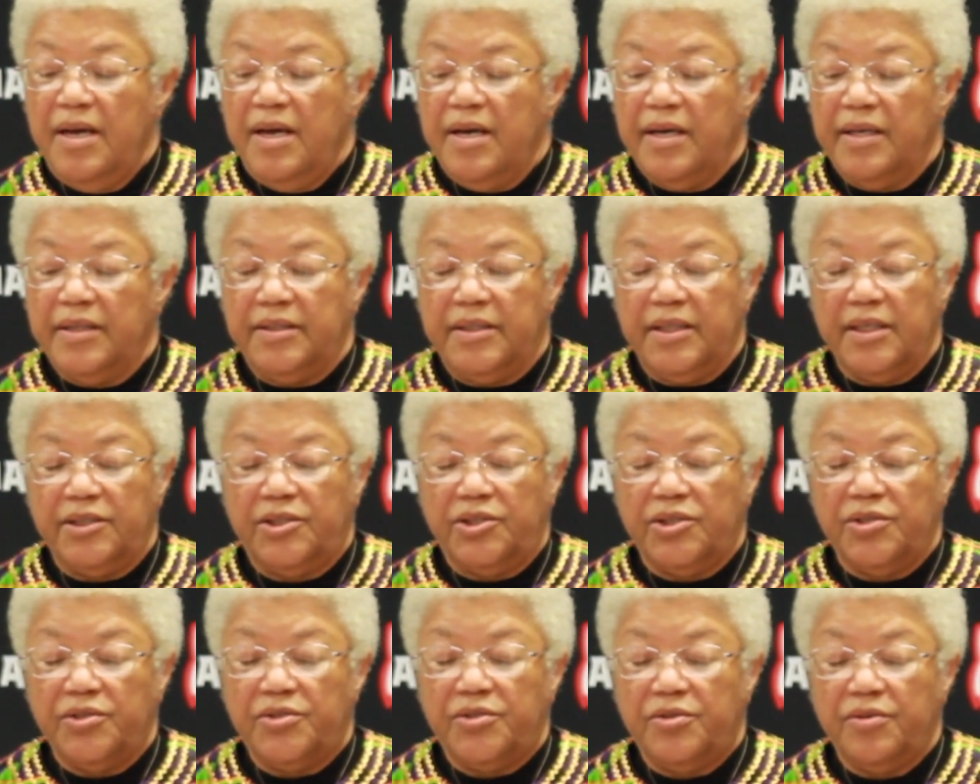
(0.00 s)

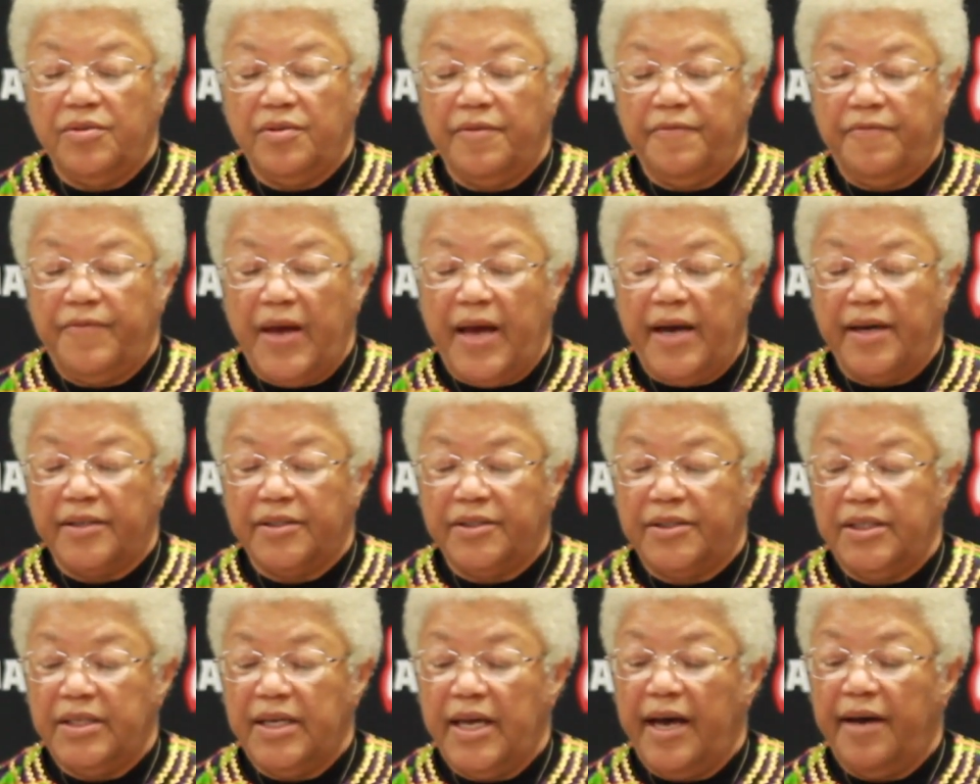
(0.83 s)
Additions to the
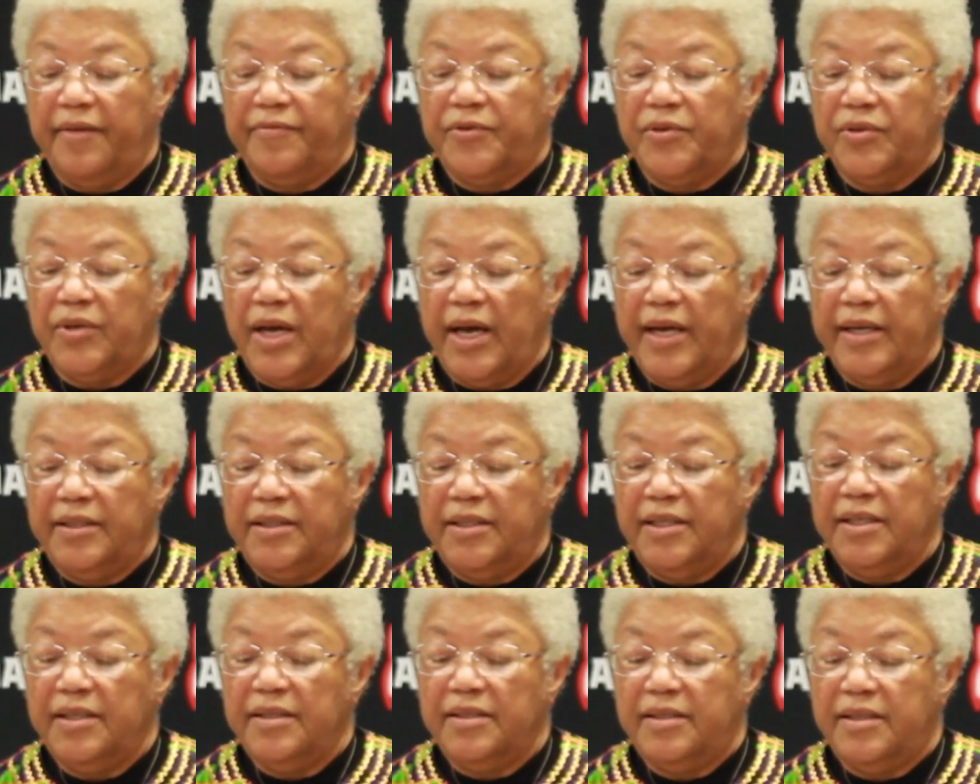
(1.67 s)
faculty after
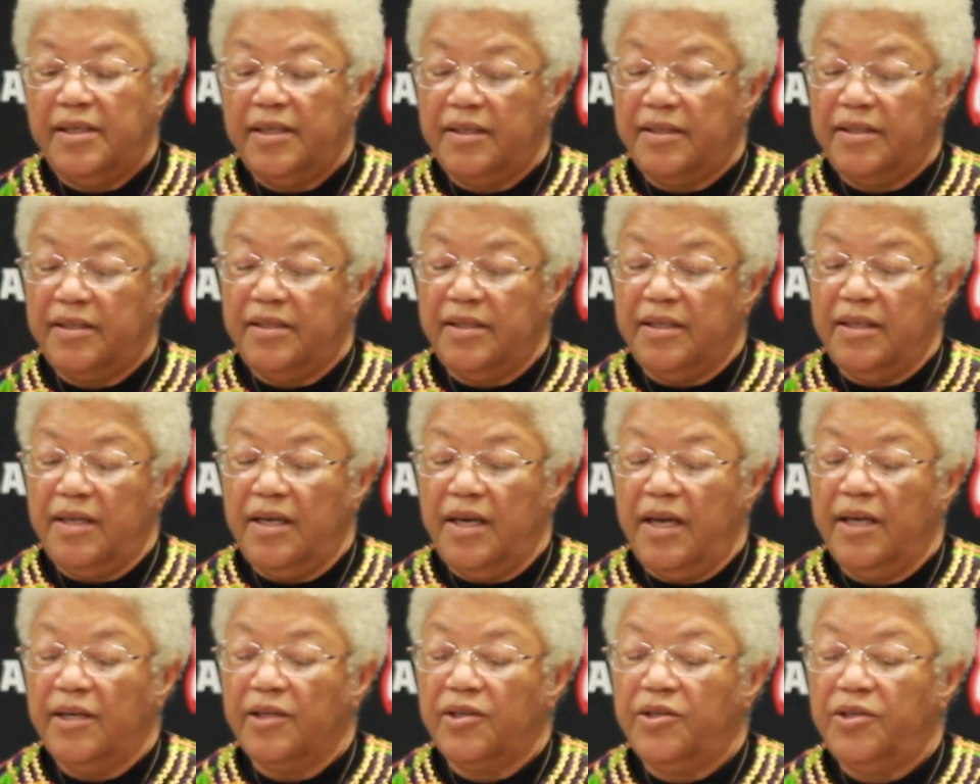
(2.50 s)
1960
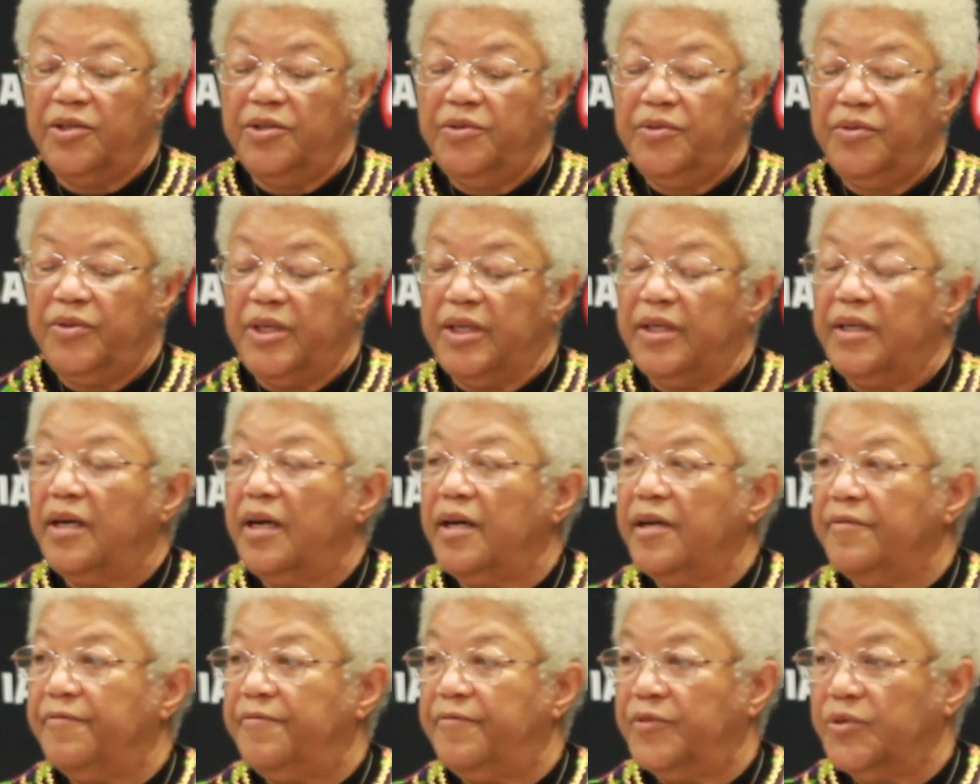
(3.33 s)
included
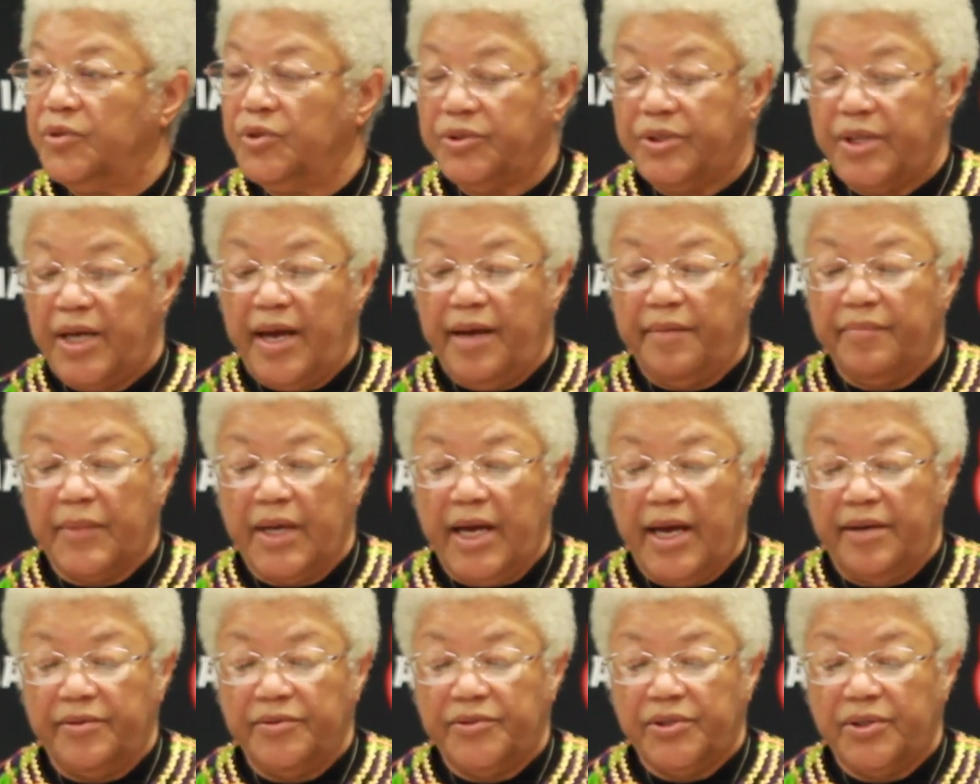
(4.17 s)
a full-time
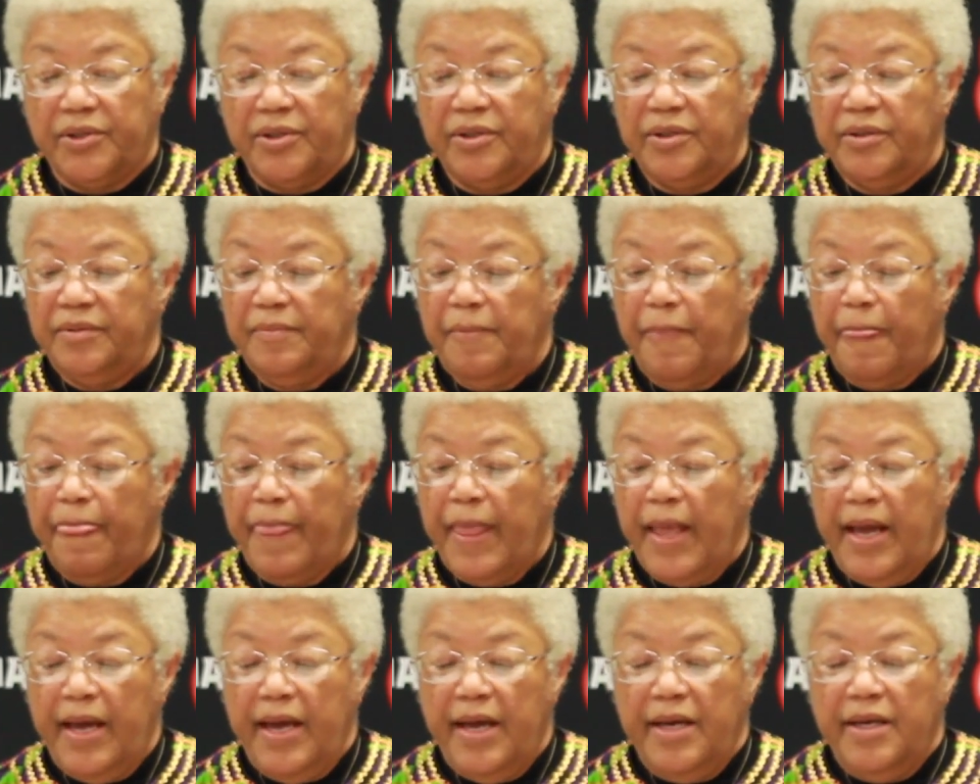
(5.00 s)
counselor,
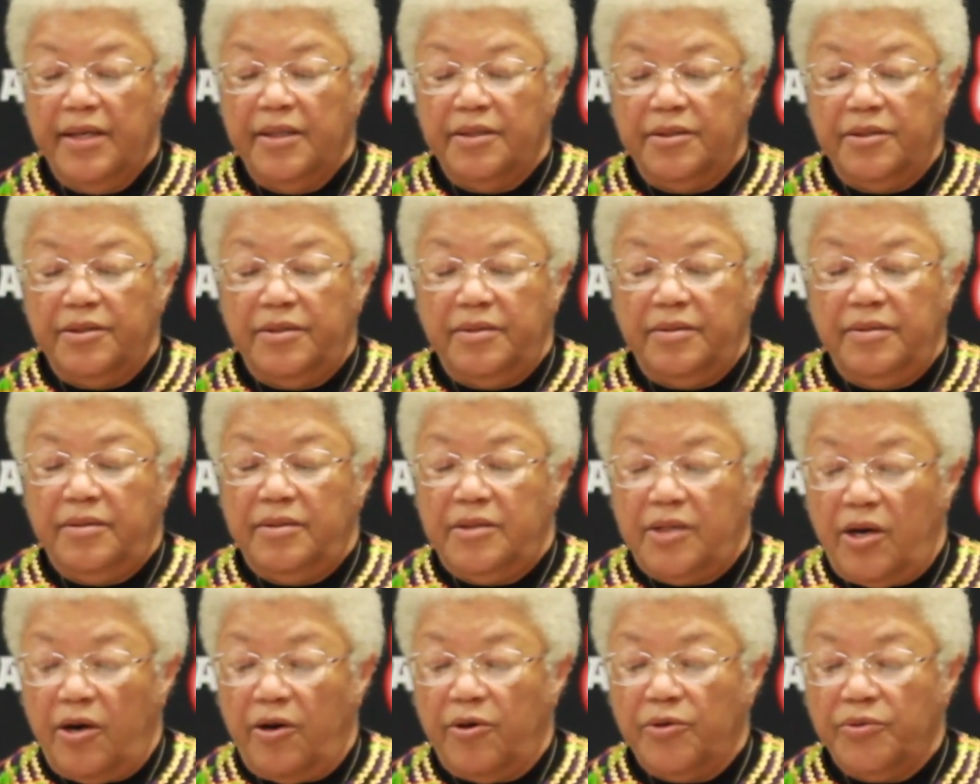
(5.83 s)

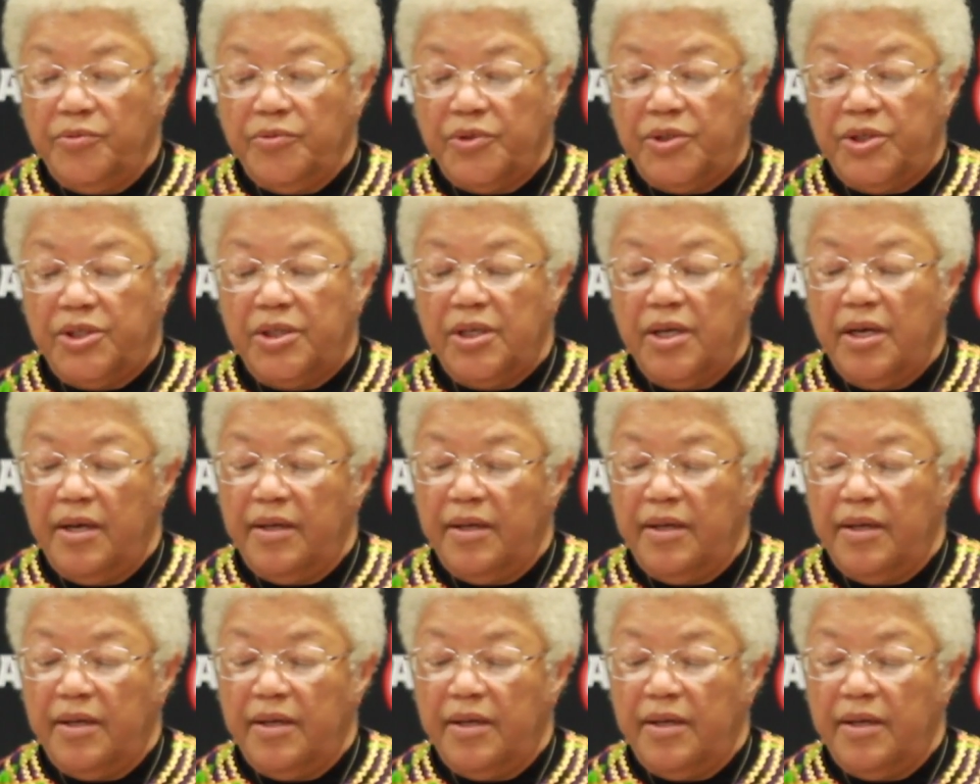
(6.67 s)
coach,